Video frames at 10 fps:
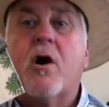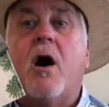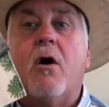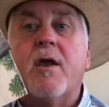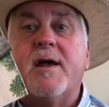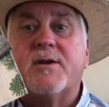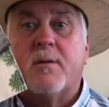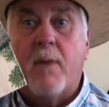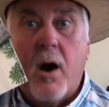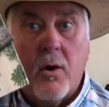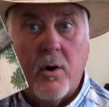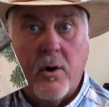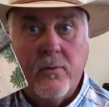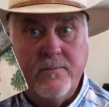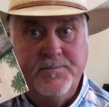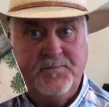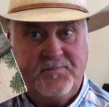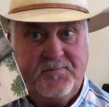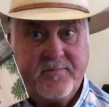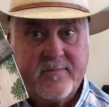call in tomorrow,
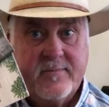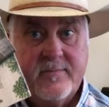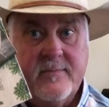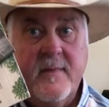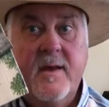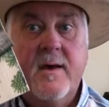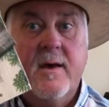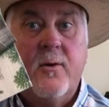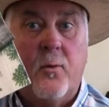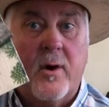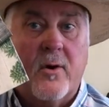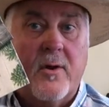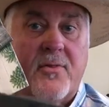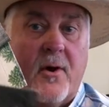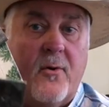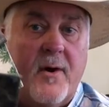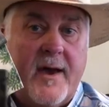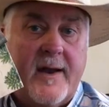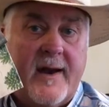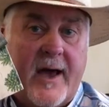we're going to throw
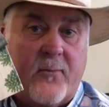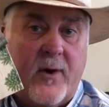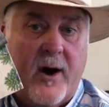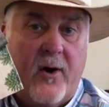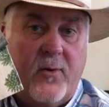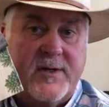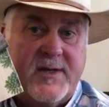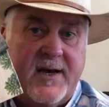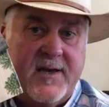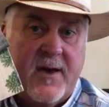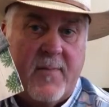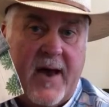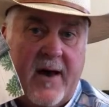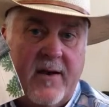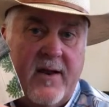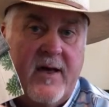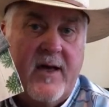in, like we always tell you about,